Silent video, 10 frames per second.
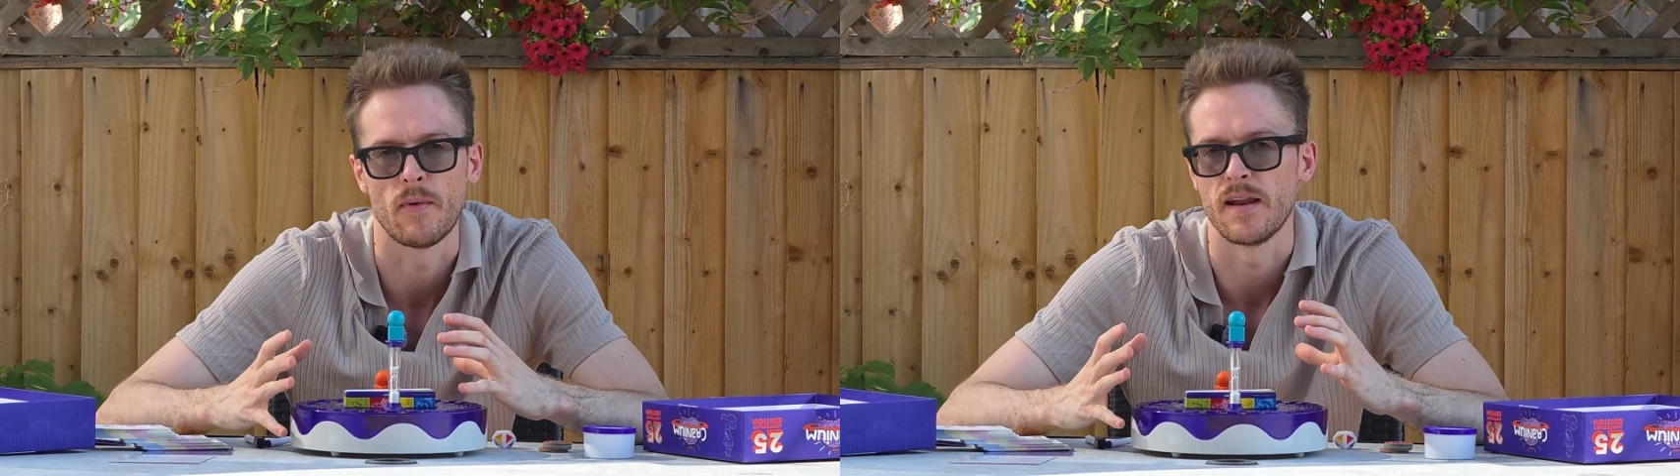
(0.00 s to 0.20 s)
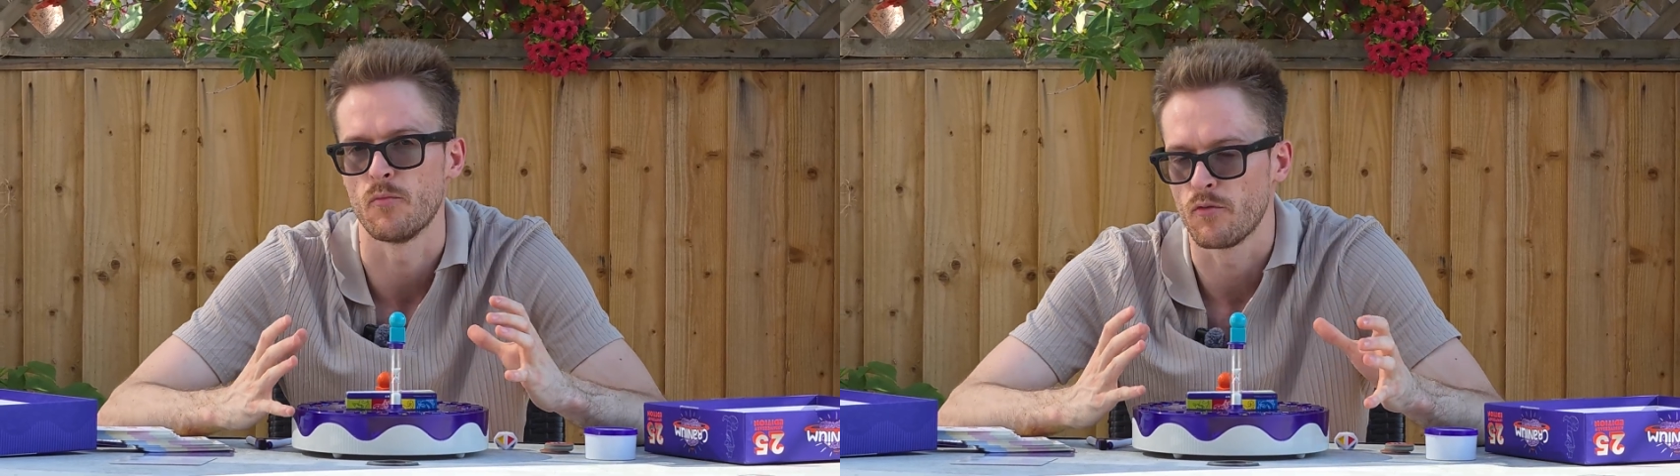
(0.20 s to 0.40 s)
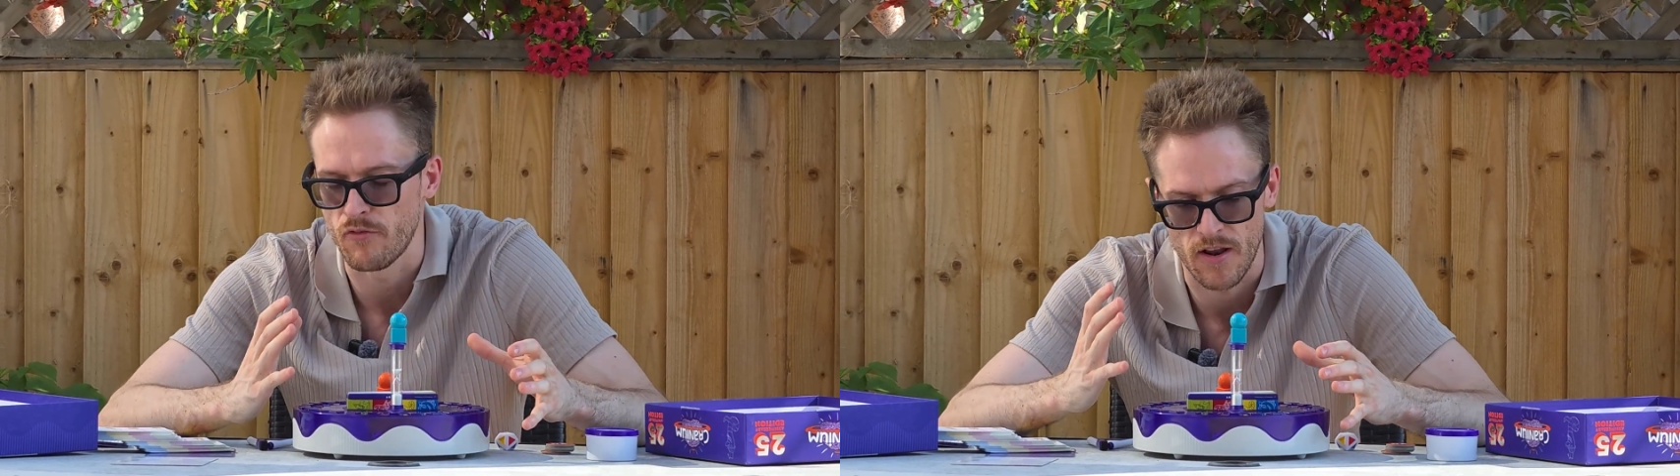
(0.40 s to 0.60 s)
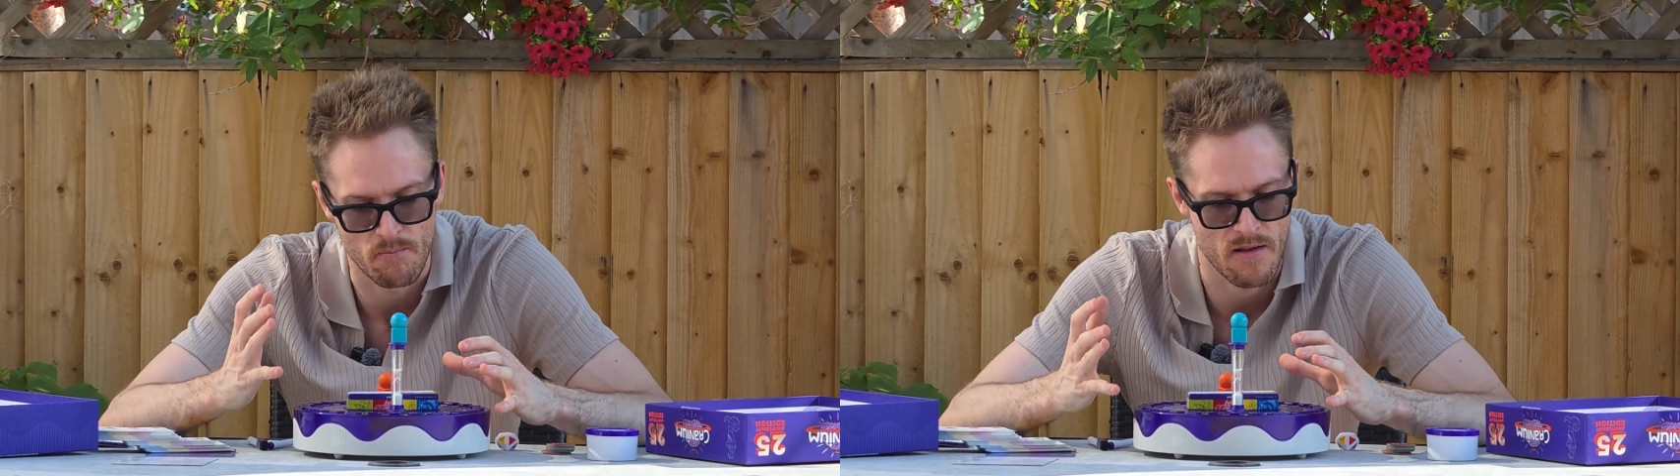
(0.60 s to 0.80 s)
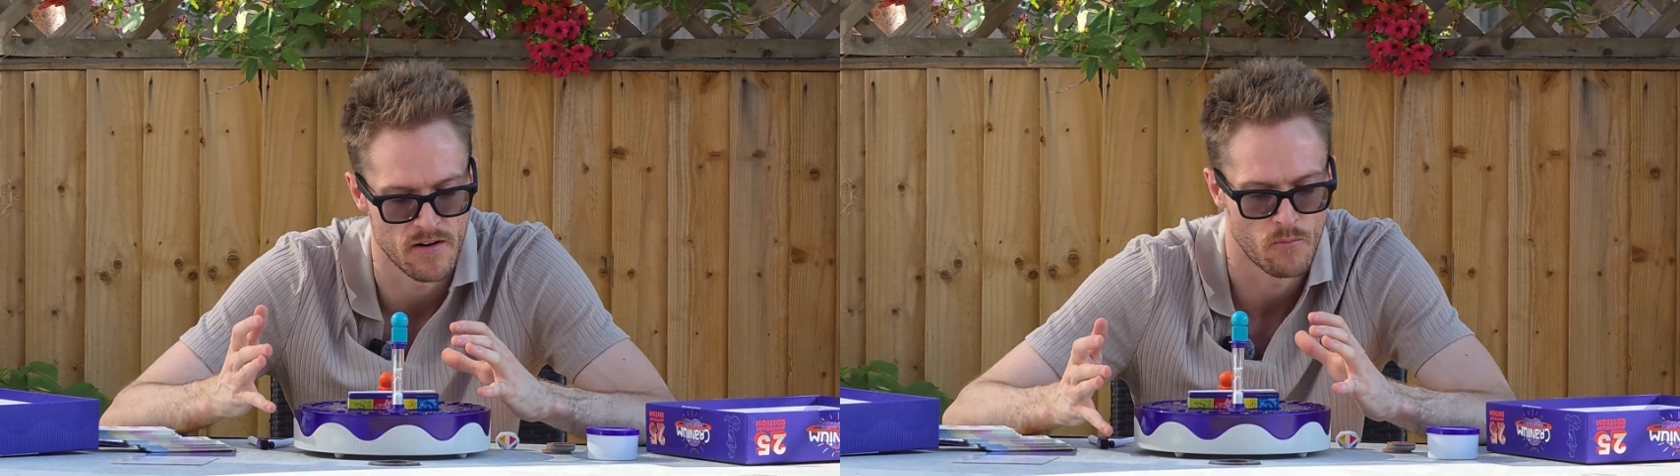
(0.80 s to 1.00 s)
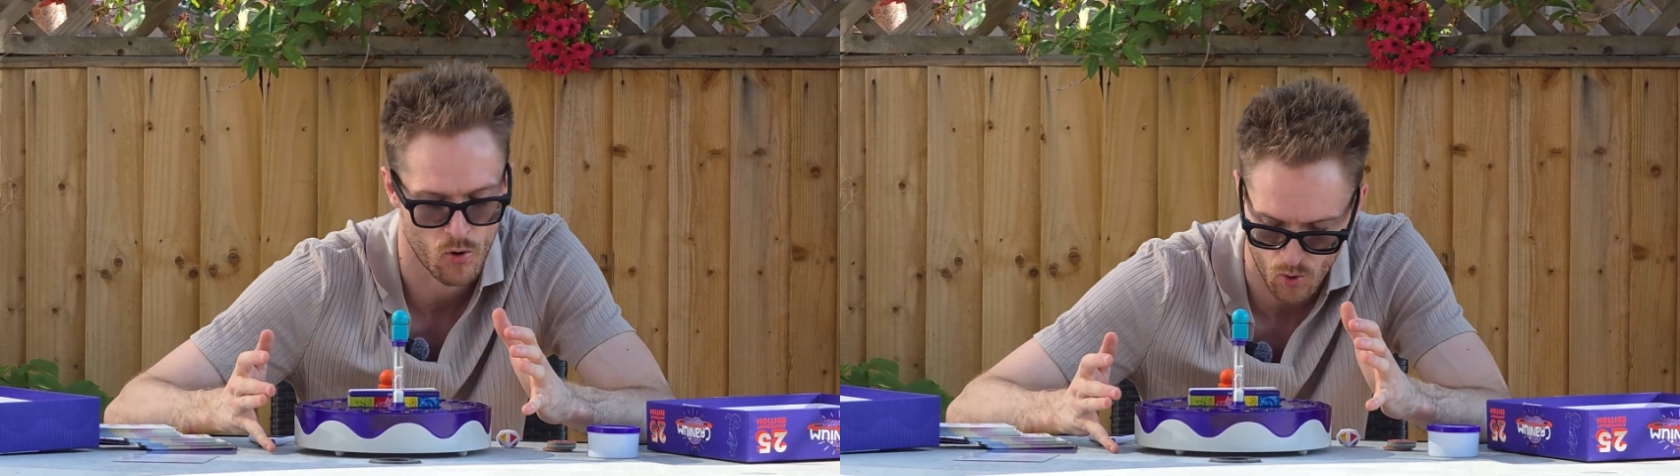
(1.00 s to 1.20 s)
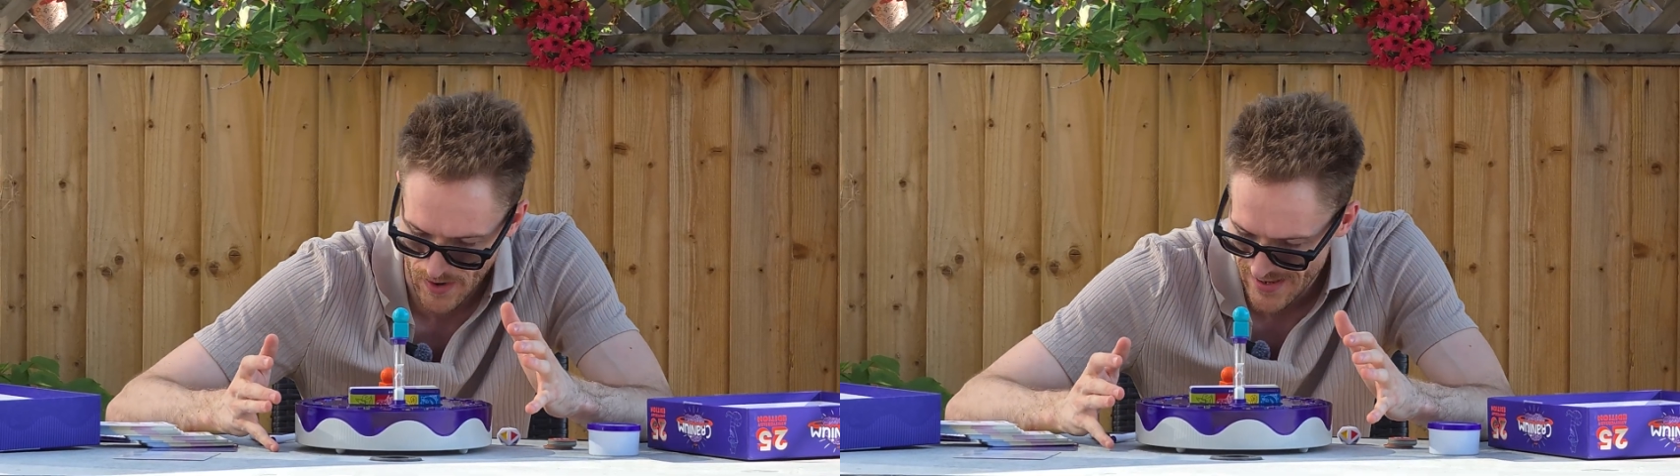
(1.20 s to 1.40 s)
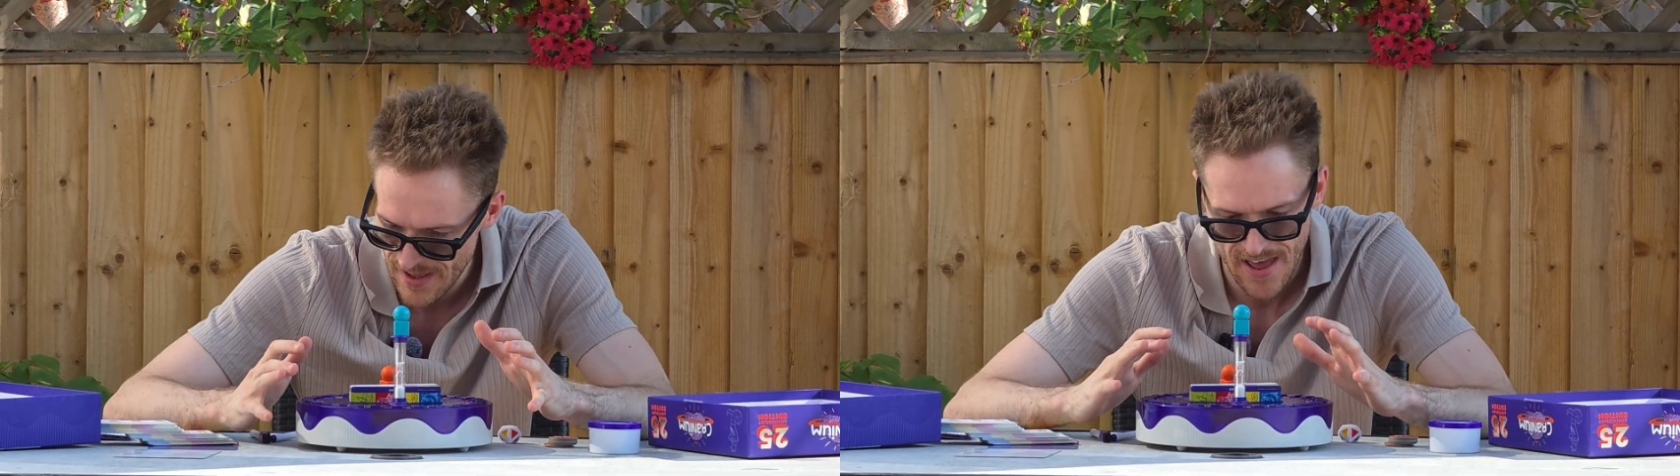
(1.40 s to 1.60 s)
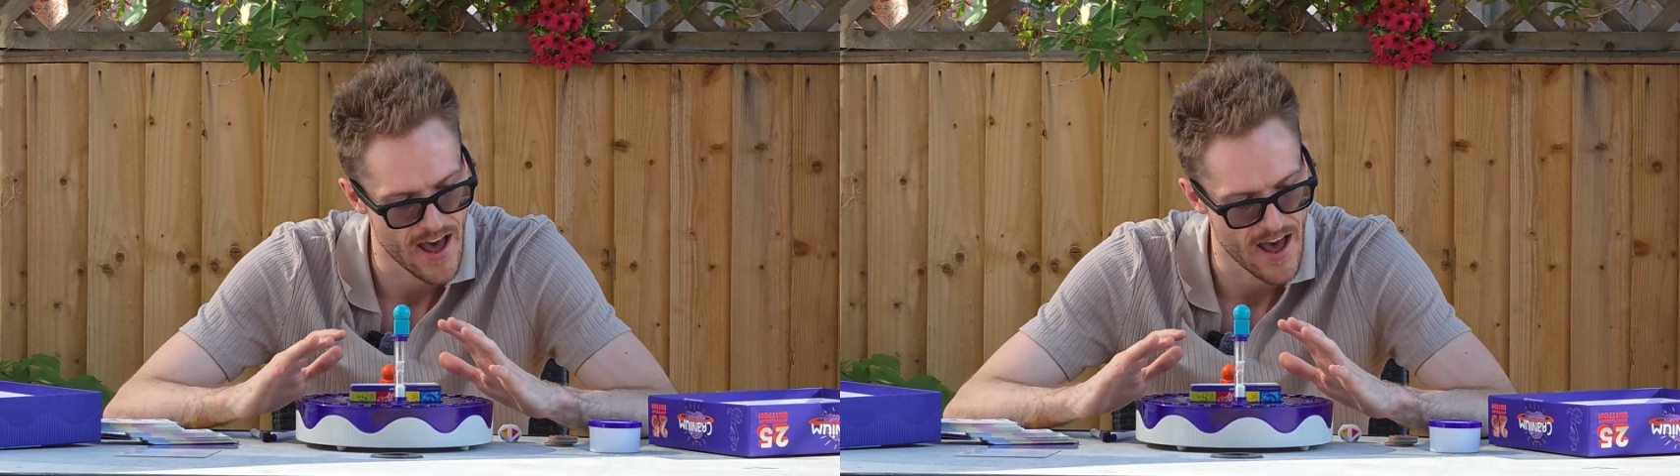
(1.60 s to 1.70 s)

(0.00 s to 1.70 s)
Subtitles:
made it more fun, made it more quick.